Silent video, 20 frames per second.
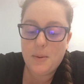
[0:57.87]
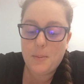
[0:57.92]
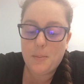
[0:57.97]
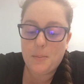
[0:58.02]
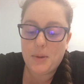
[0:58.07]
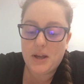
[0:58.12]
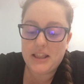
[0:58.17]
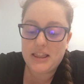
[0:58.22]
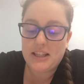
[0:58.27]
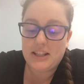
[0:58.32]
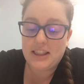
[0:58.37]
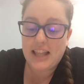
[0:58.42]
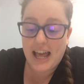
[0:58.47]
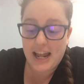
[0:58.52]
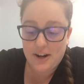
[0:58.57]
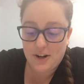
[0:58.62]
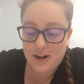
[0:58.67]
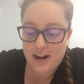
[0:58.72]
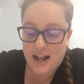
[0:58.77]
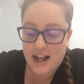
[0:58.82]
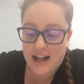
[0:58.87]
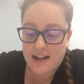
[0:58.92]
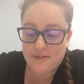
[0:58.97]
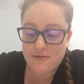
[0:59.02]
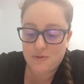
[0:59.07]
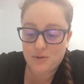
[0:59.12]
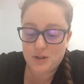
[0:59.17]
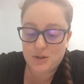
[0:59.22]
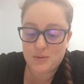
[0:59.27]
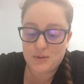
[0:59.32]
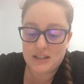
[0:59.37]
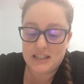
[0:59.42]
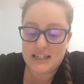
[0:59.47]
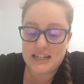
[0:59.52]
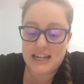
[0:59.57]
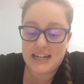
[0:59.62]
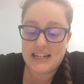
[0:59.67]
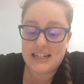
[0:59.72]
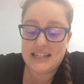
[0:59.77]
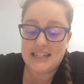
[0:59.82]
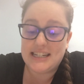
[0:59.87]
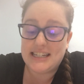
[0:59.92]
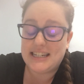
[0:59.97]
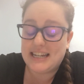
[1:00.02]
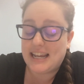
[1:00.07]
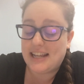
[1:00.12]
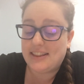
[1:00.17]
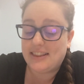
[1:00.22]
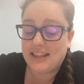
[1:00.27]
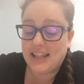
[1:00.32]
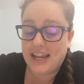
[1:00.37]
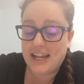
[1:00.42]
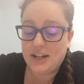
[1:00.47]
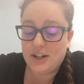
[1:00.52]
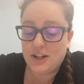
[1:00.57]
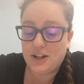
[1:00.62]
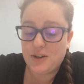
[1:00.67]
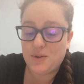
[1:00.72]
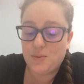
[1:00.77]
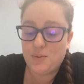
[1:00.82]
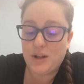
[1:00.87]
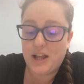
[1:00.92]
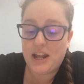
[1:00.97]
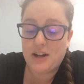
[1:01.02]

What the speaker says: but the latter half, which was dated a day later